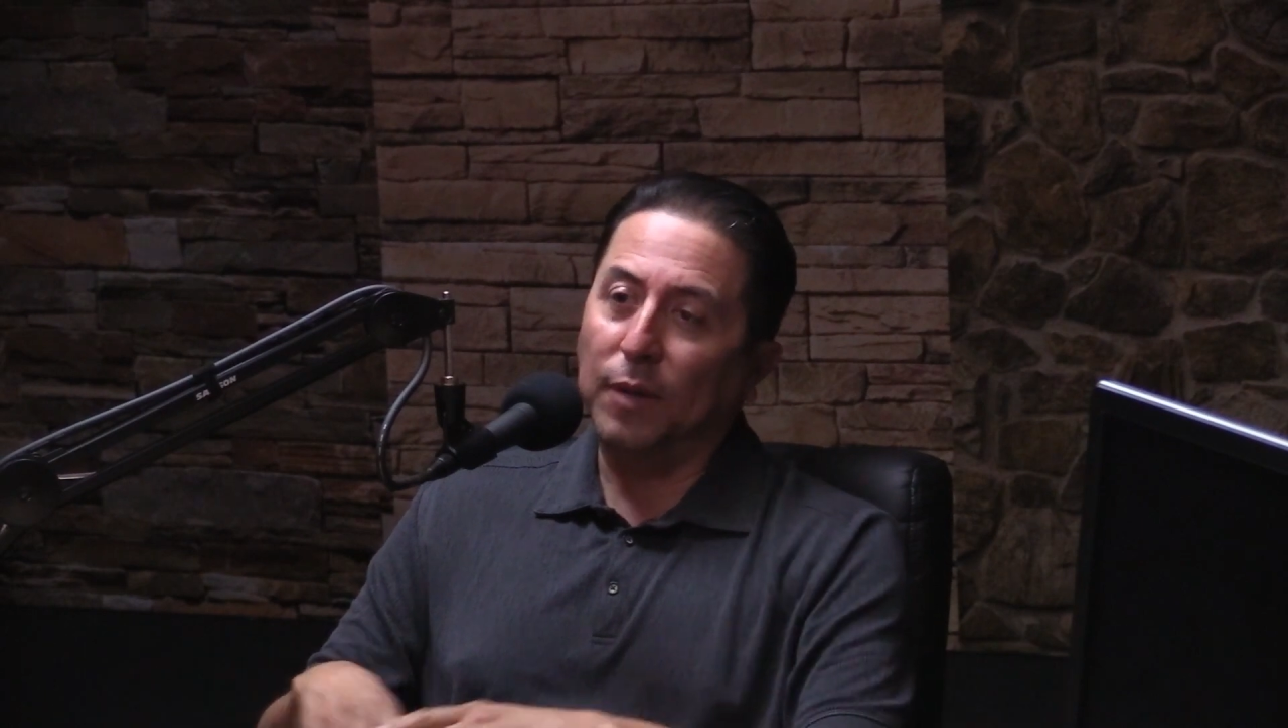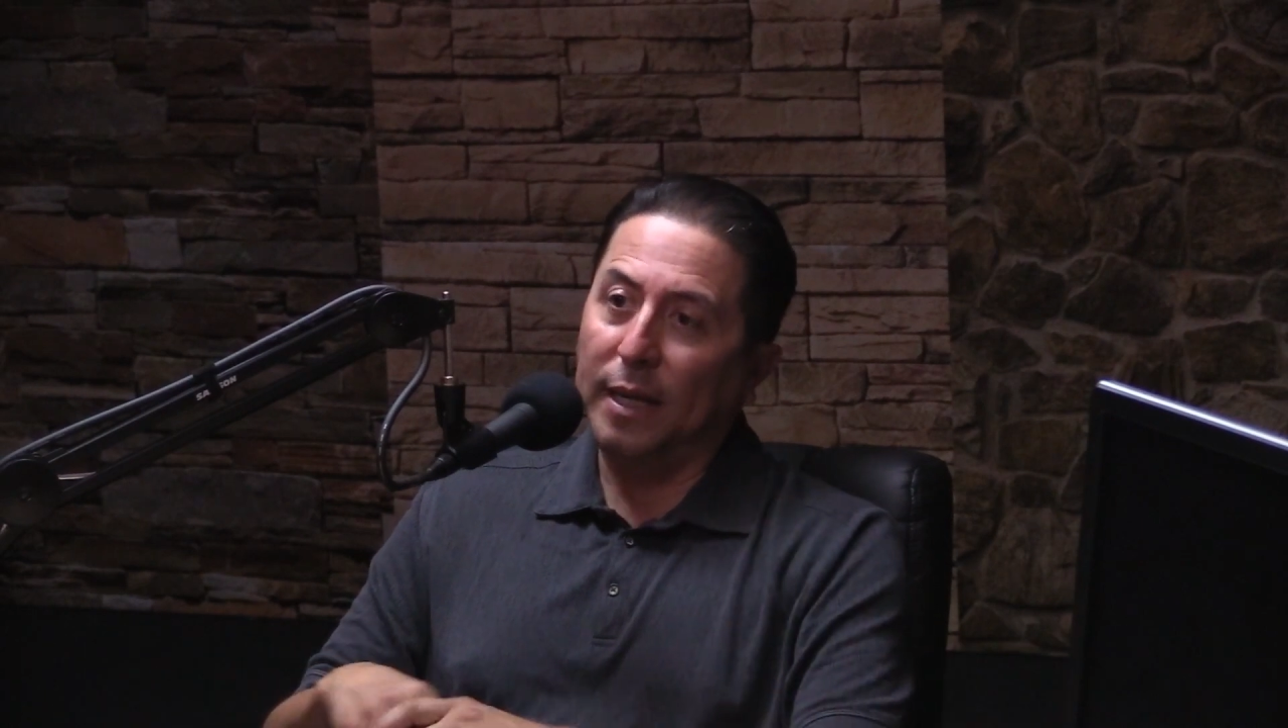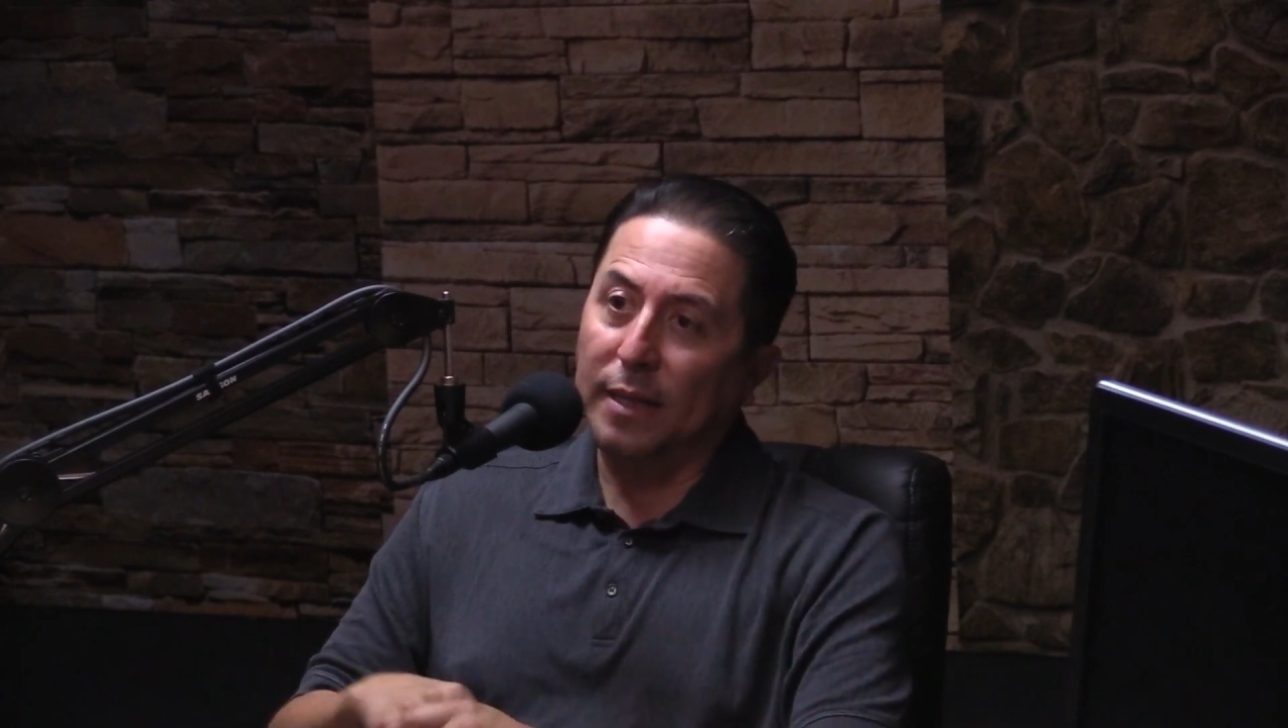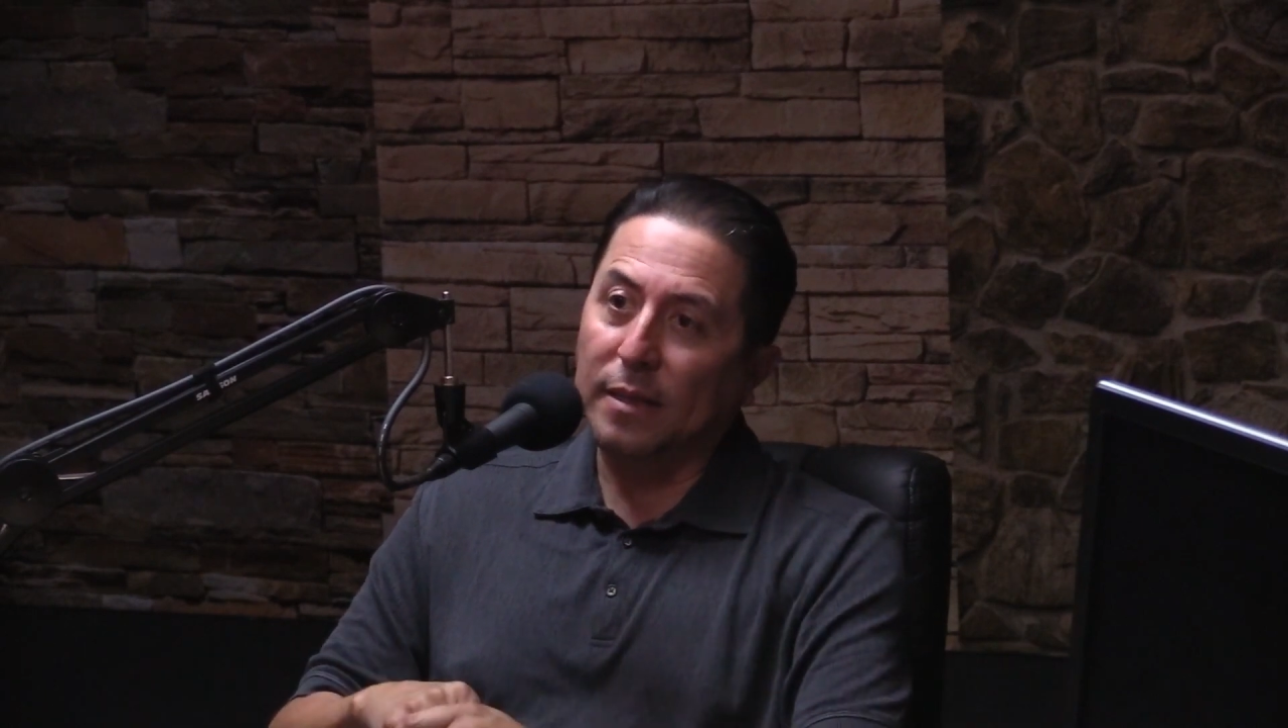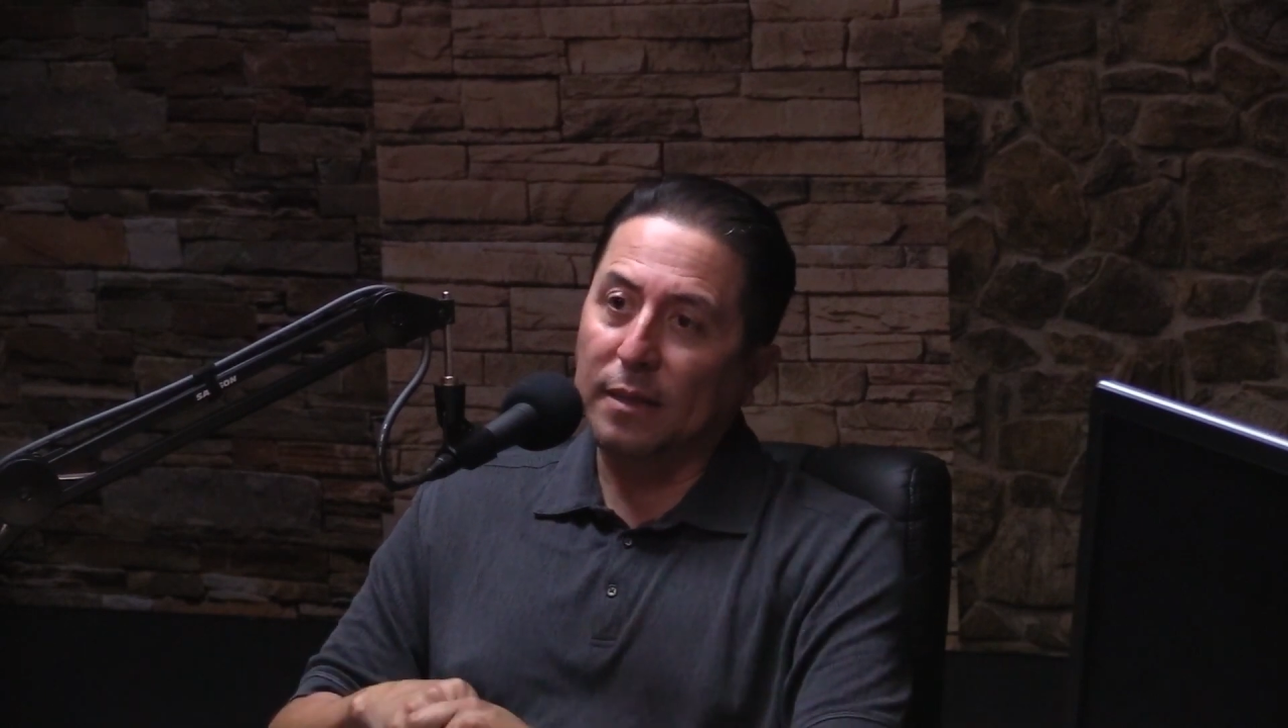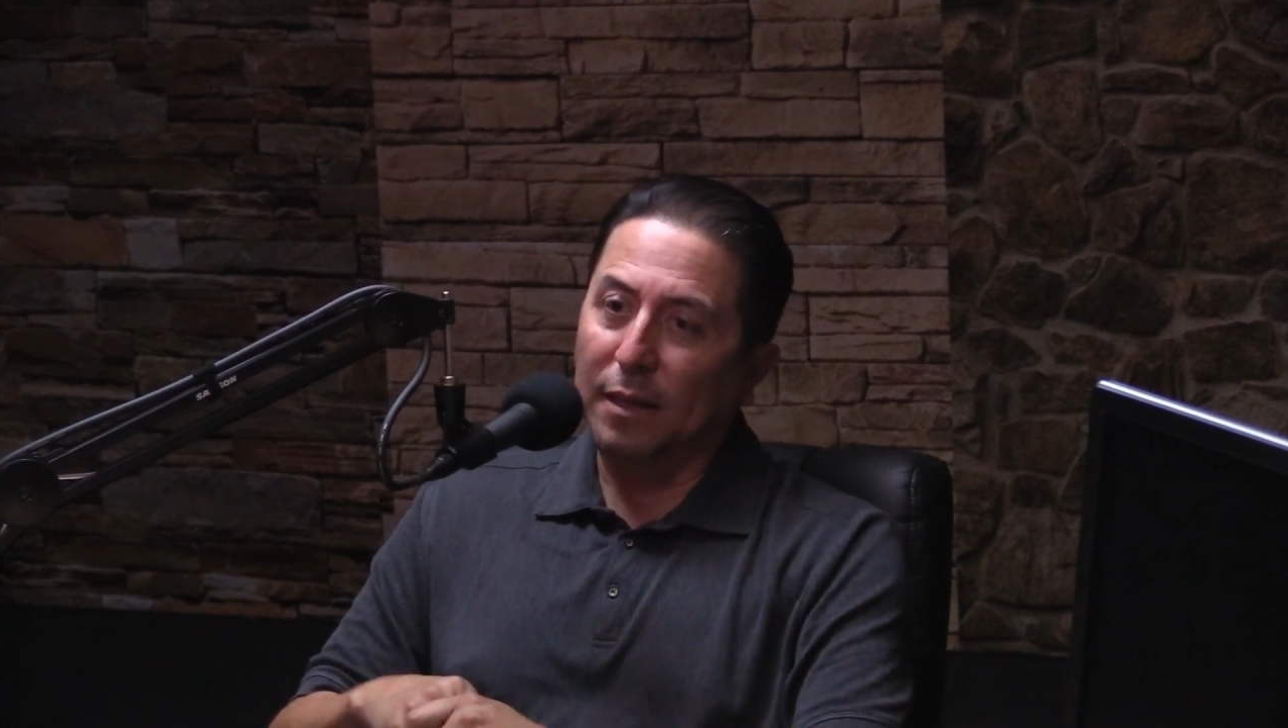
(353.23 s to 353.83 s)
wise,